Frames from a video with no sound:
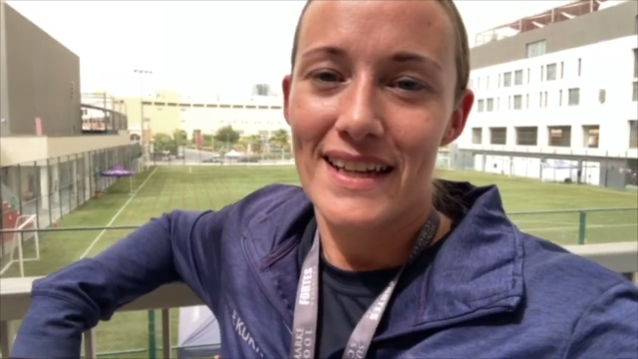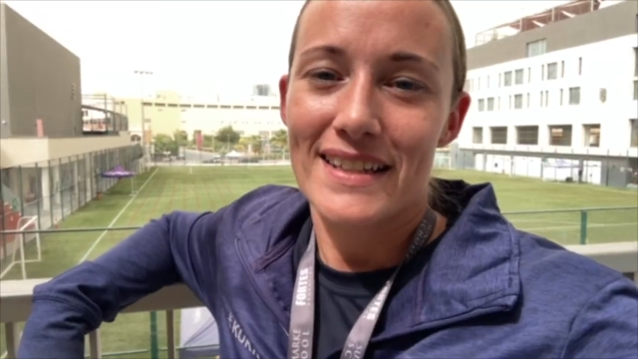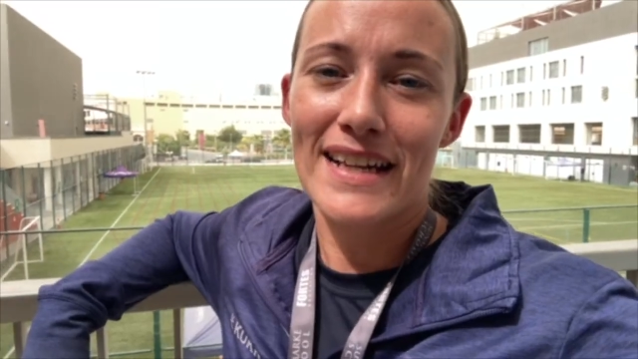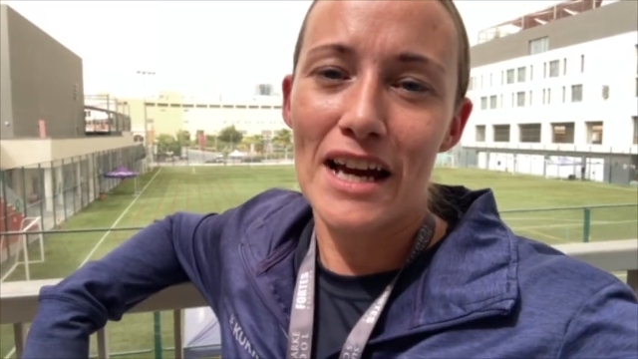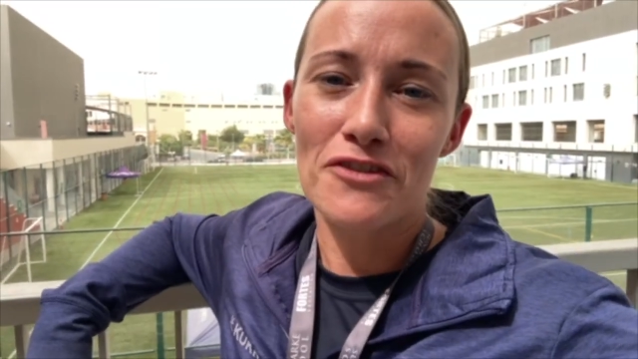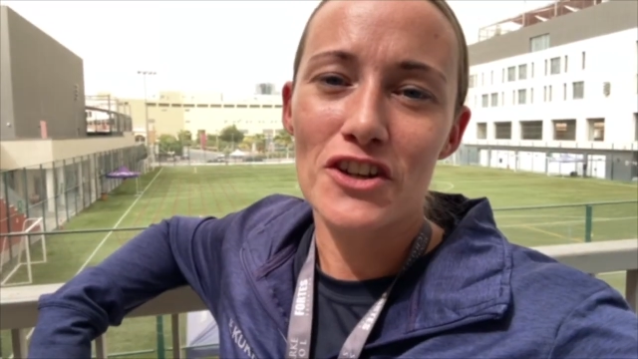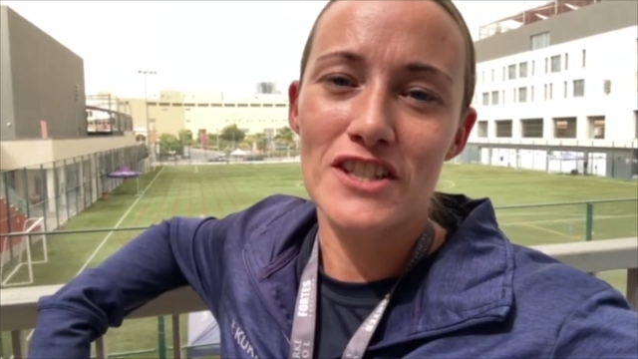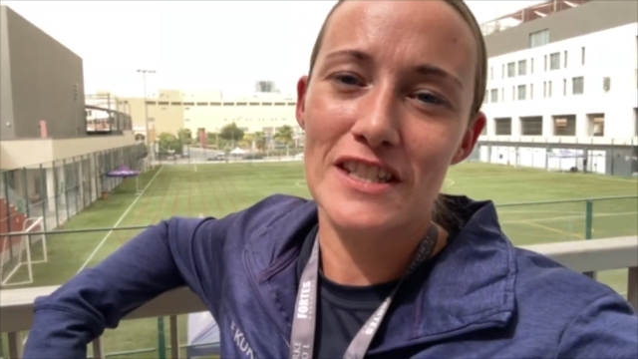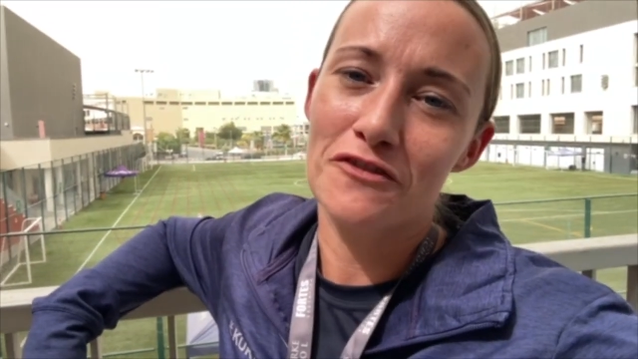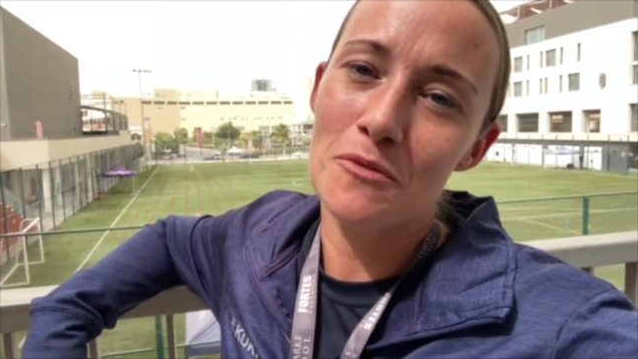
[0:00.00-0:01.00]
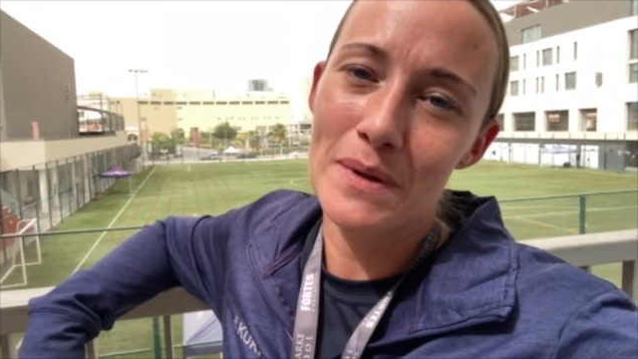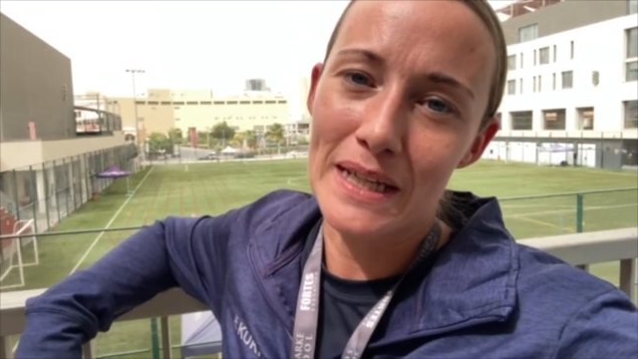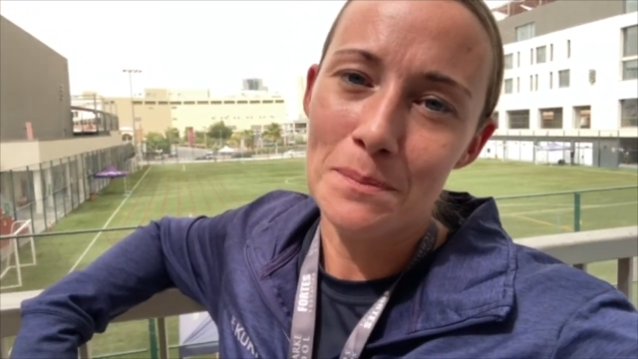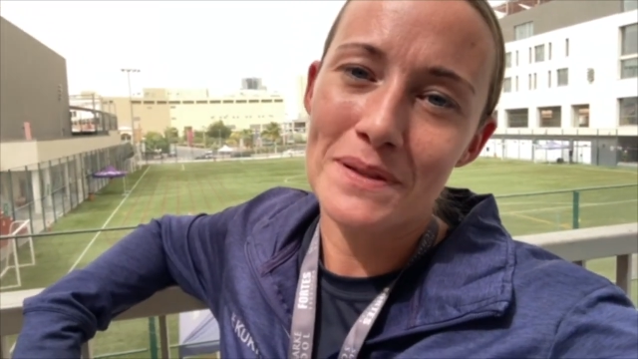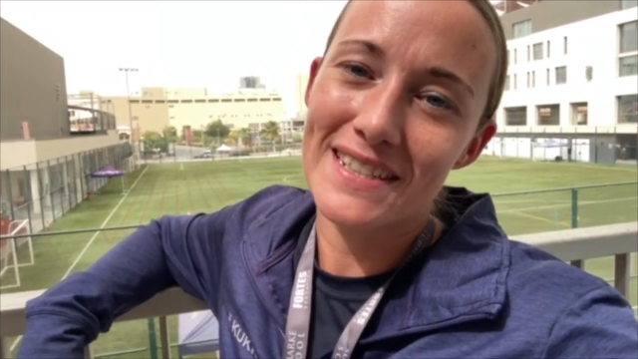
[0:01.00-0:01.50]
Diversity for
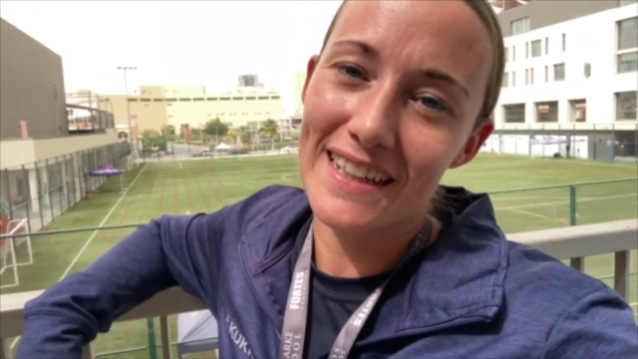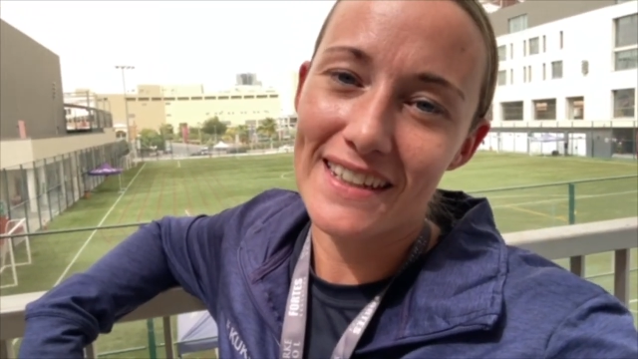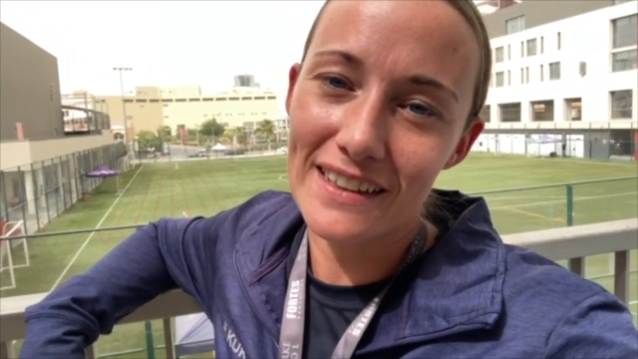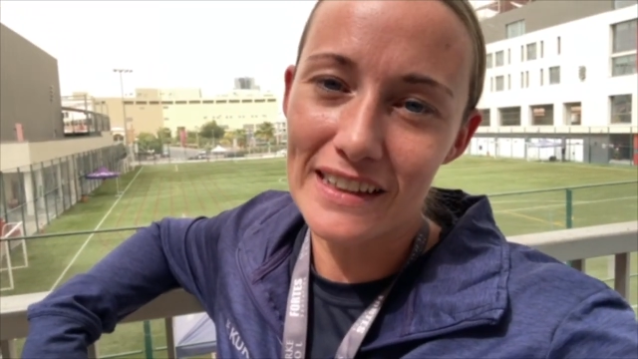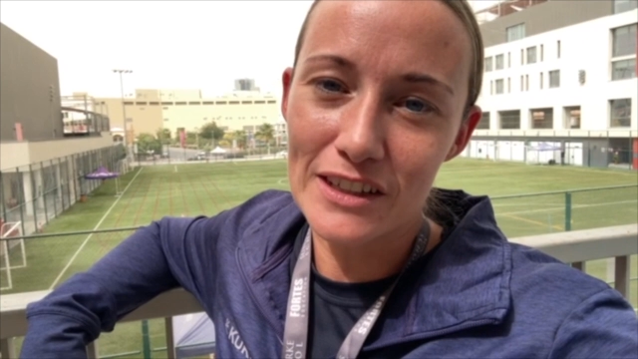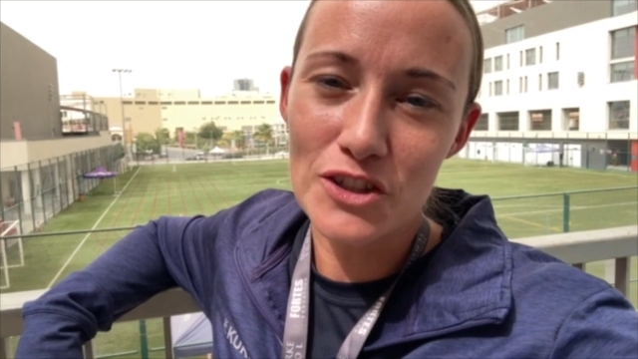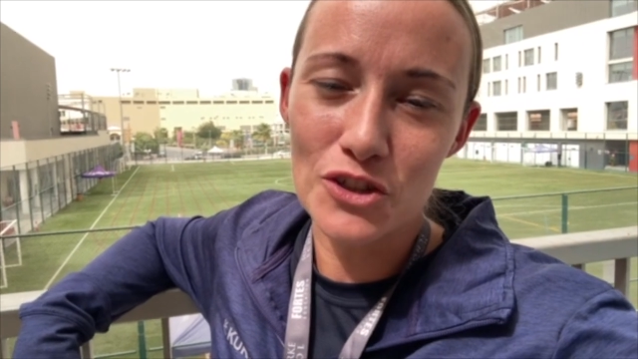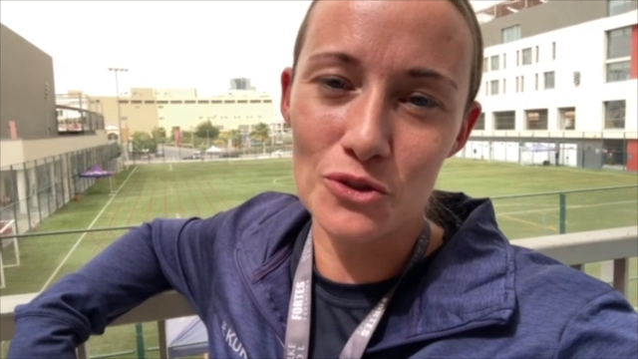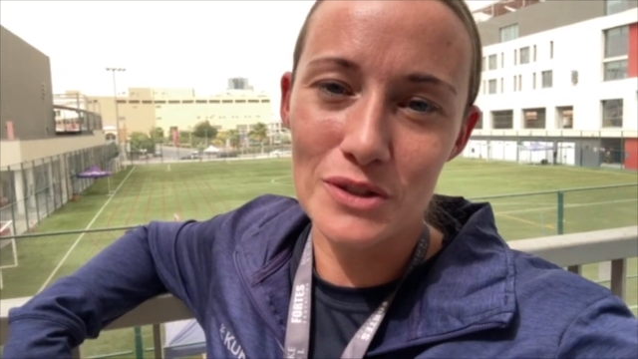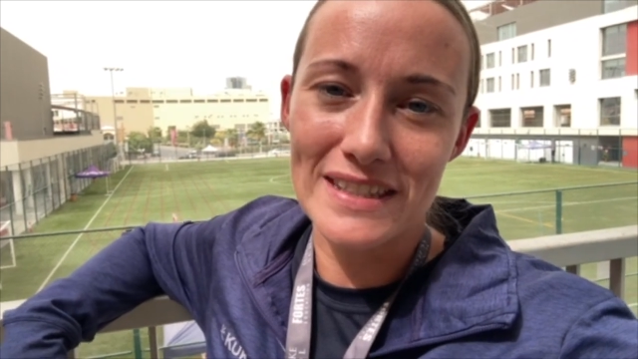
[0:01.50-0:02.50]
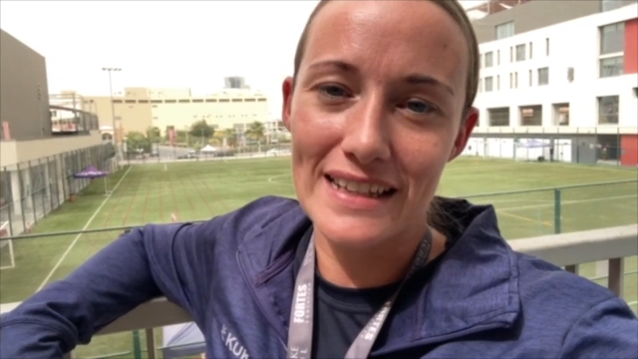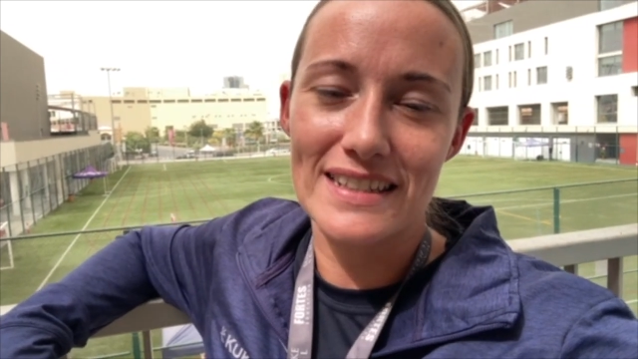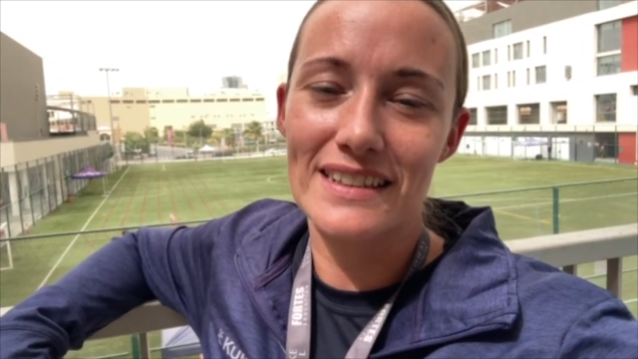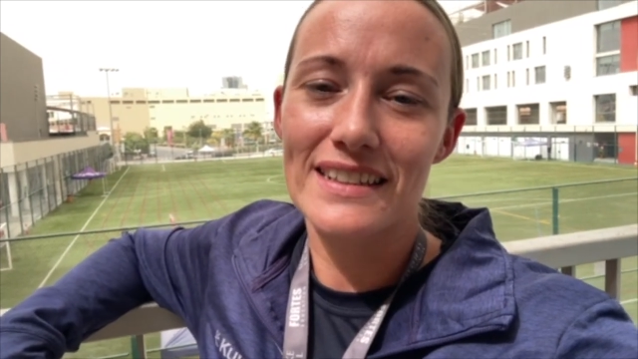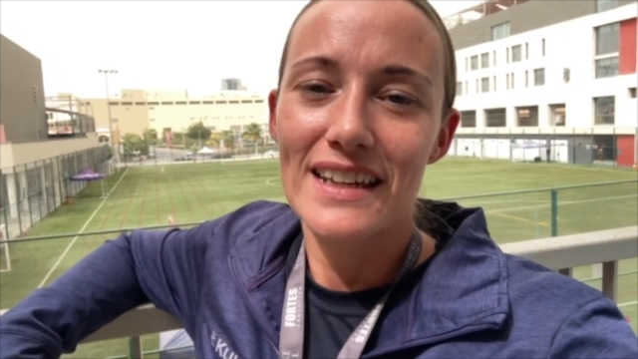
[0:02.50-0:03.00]
me, particularly in a school
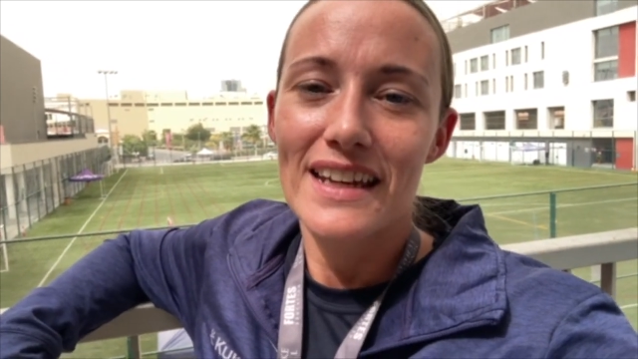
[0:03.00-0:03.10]
setting,